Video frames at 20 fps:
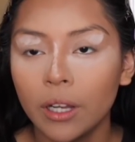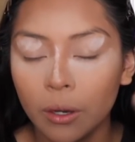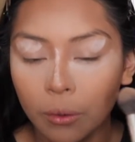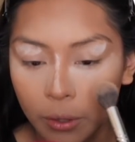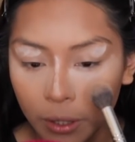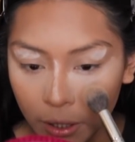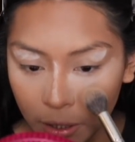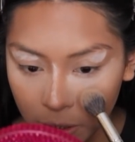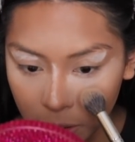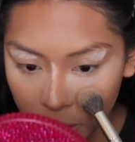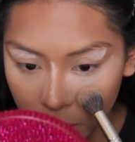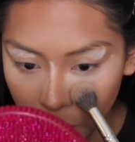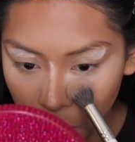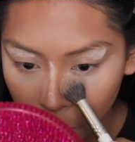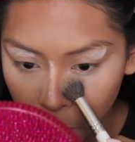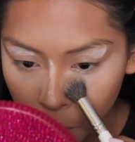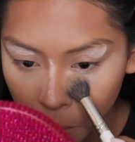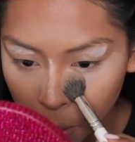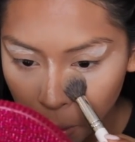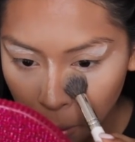now what I
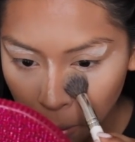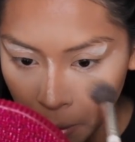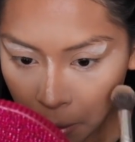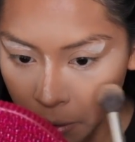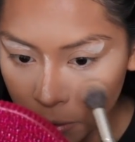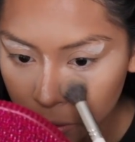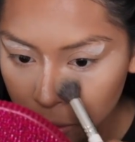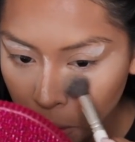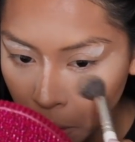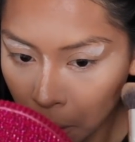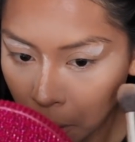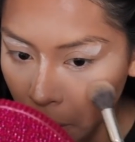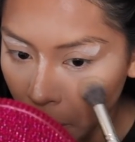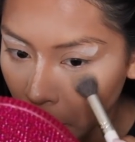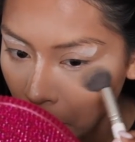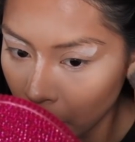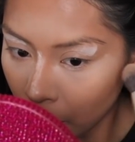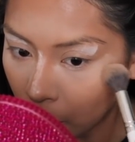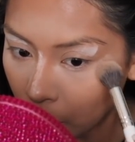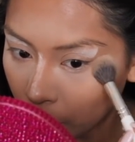do is
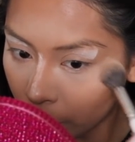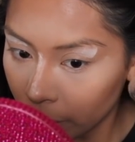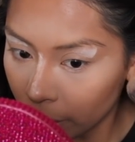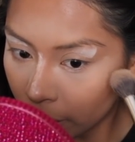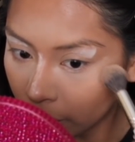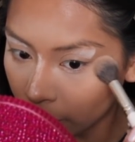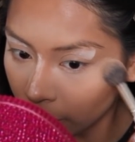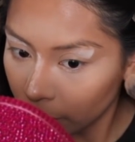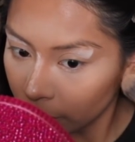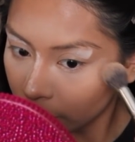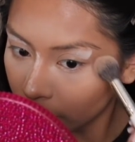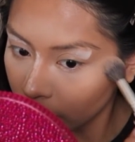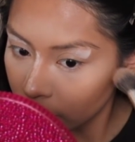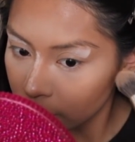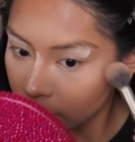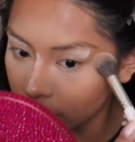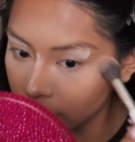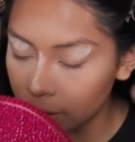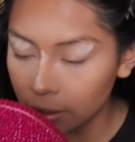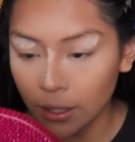when I let
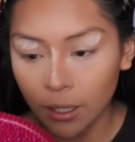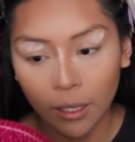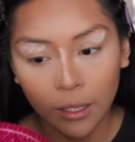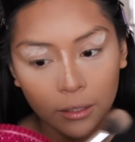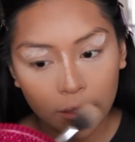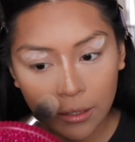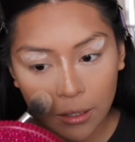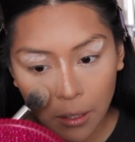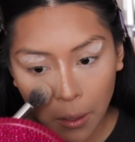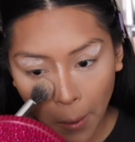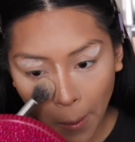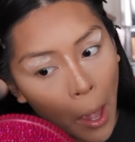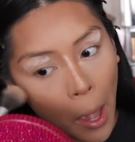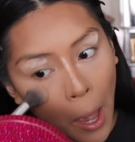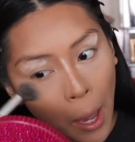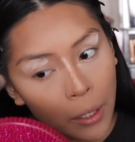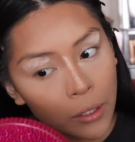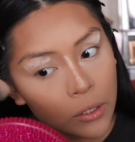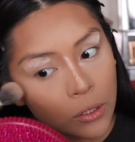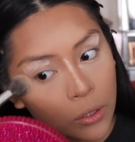that sit,
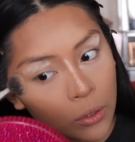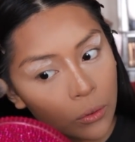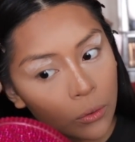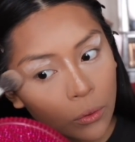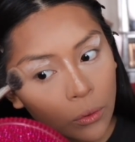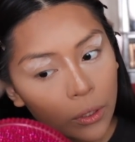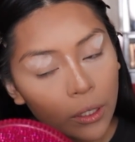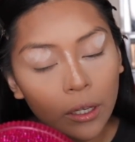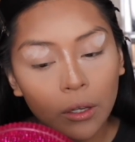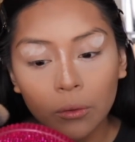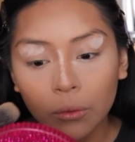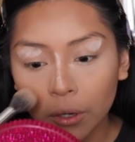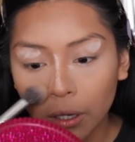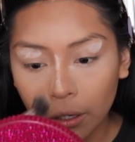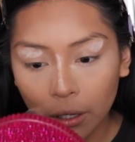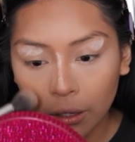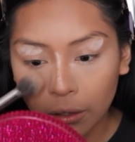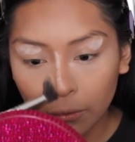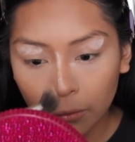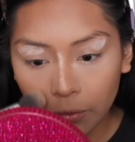I do get
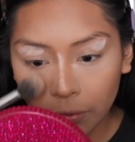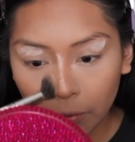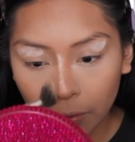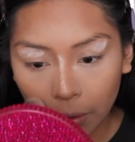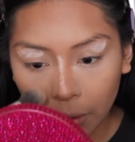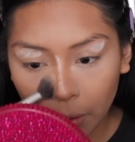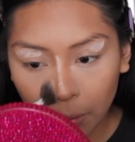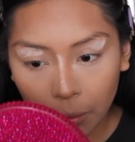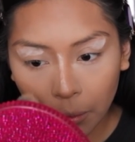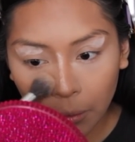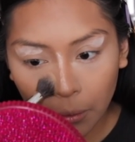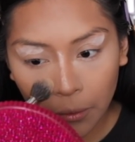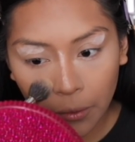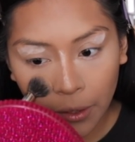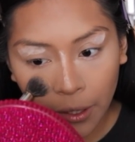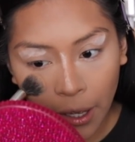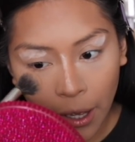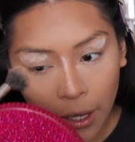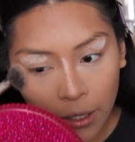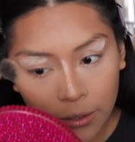rid of
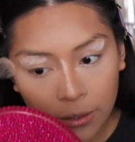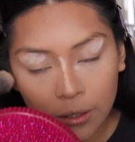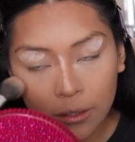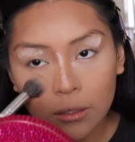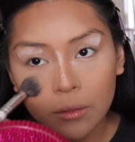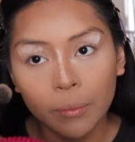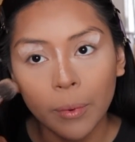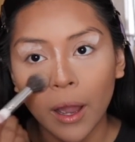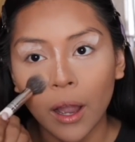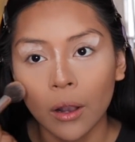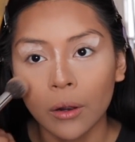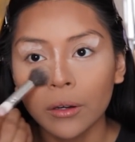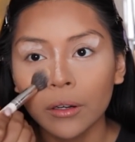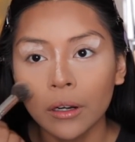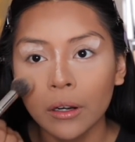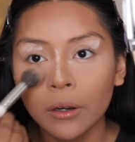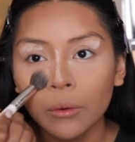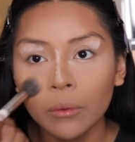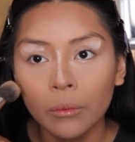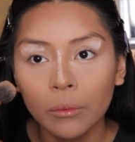the excess
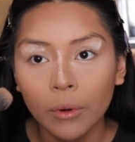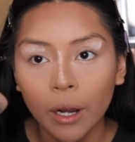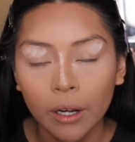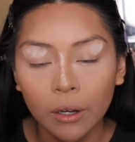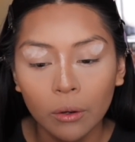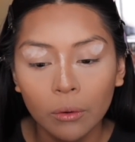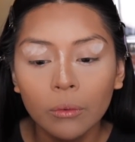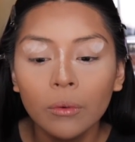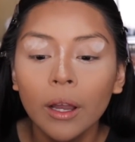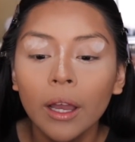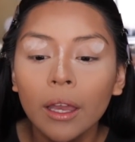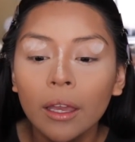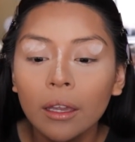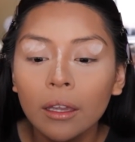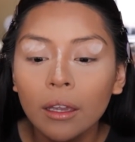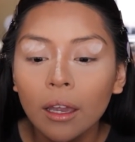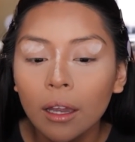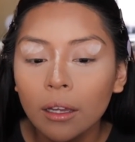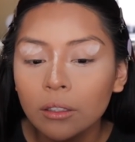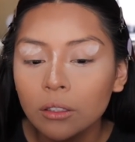powder right
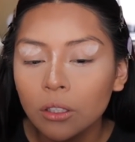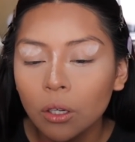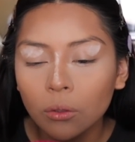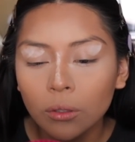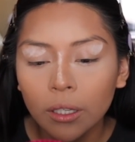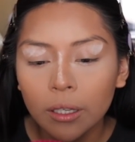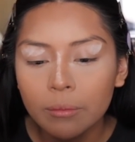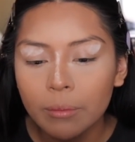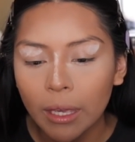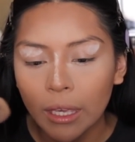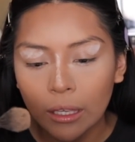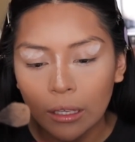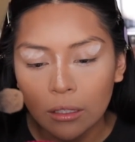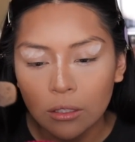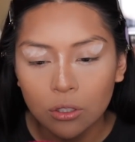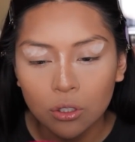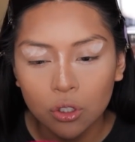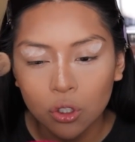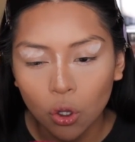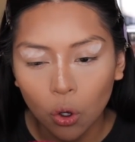away. I don't like baking
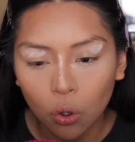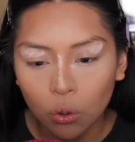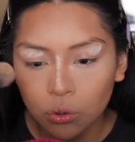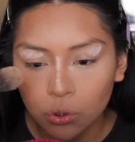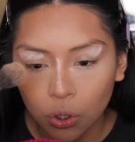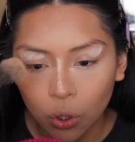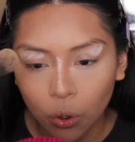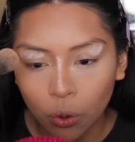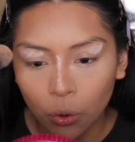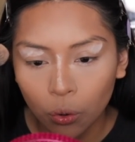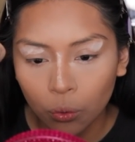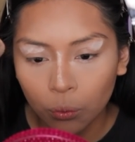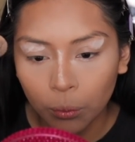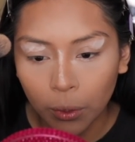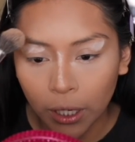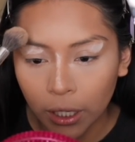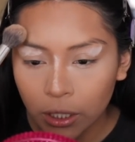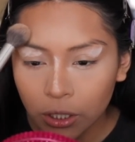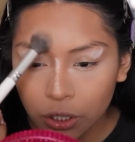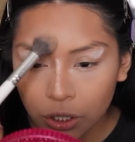so
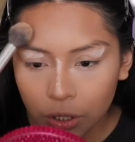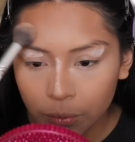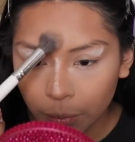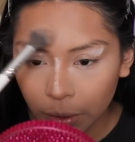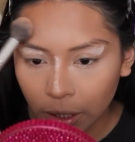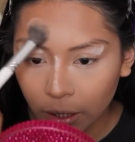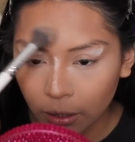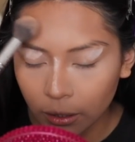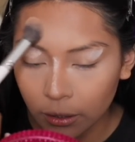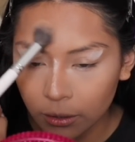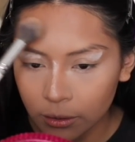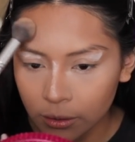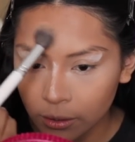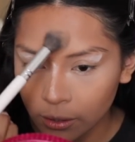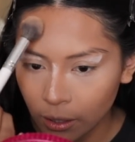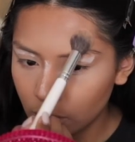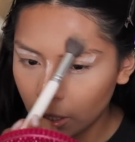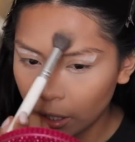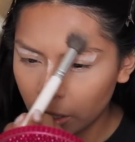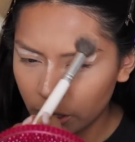much because
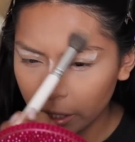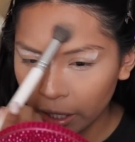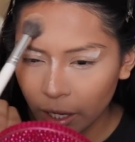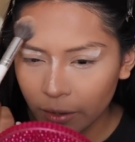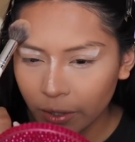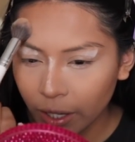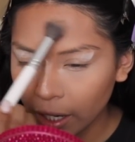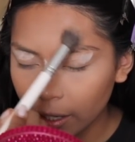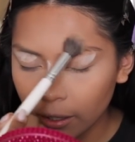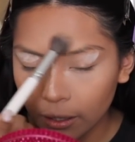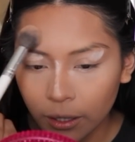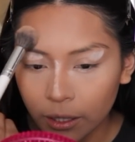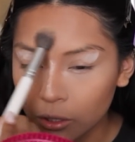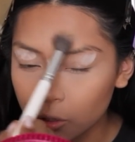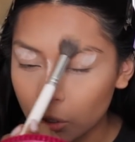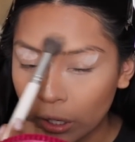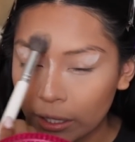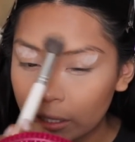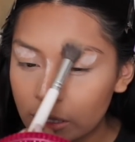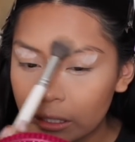I already have kind of like
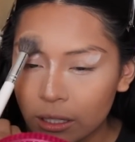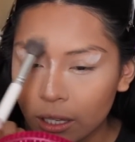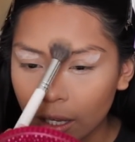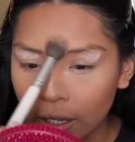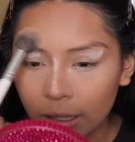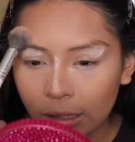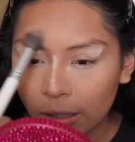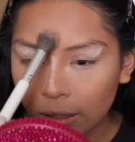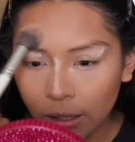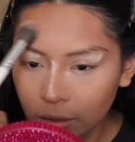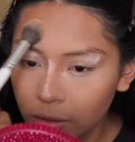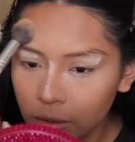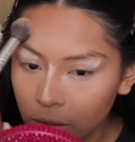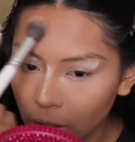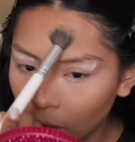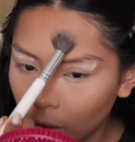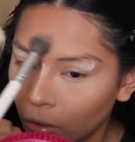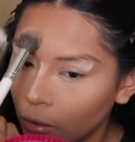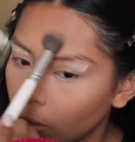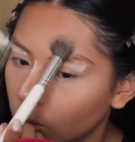dry skin,
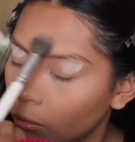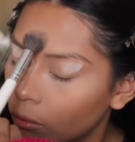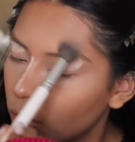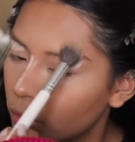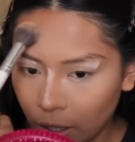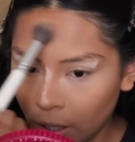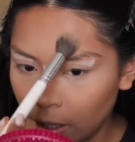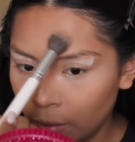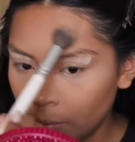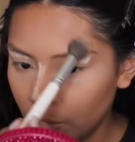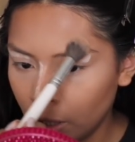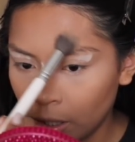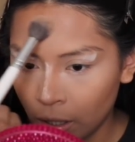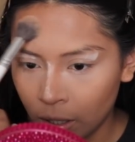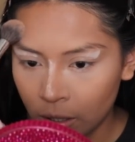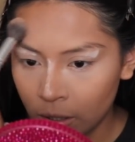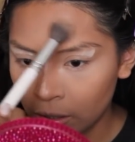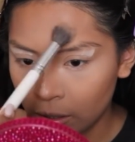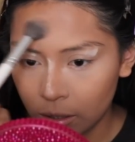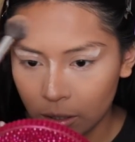so I'm
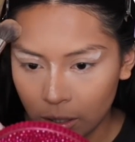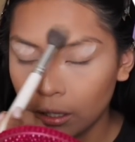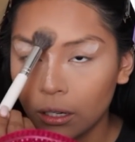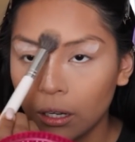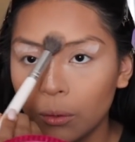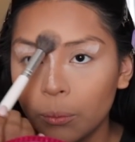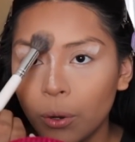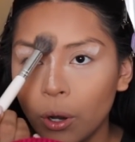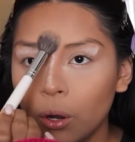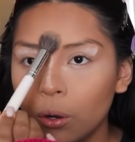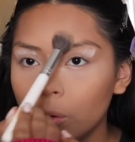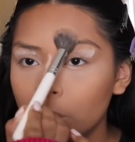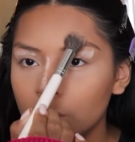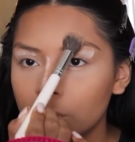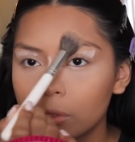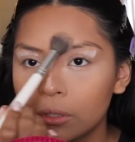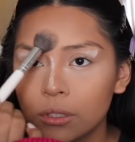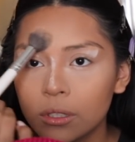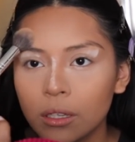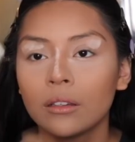not gonna
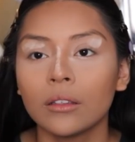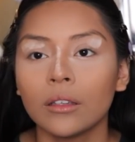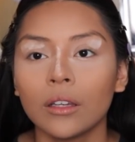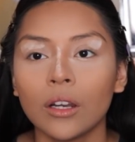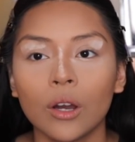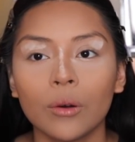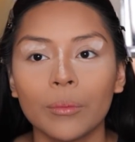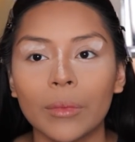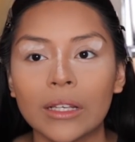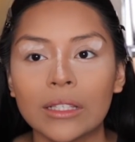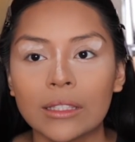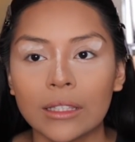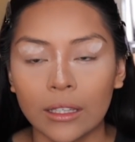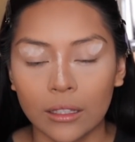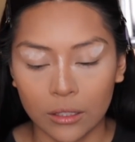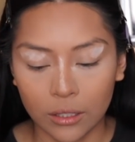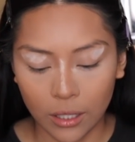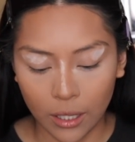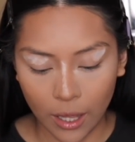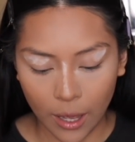oppose, you know, my
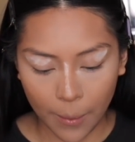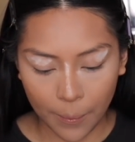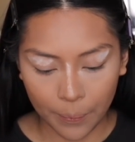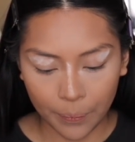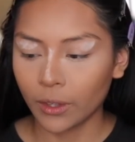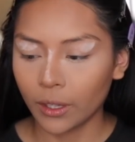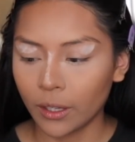skin to that.